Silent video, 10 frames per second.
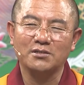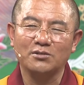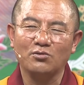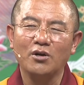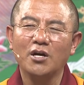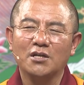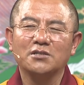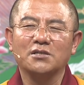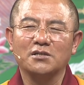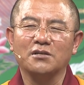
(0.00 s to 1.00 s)
According to
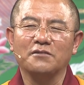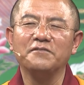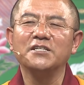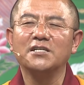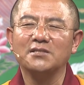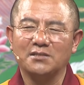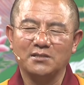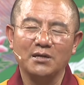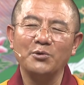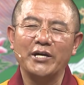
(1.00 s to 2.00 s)
history, from
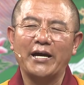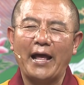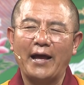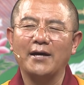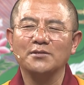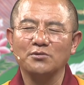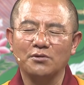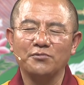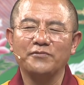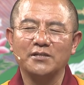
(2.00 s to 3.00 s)
then on,
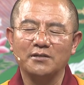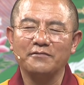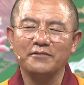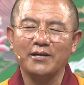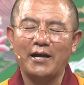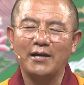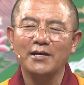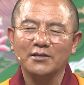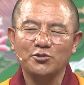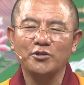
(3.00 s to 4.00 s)
no harms from
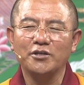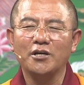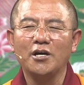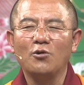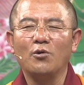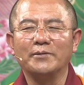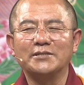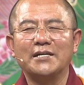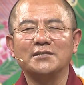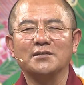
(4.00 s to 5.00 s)
non-humans occurred
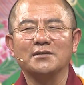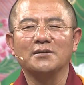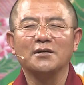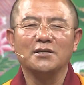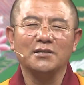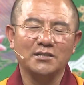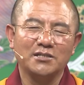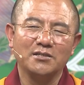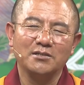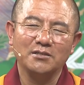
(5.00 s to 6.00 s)
ever again to the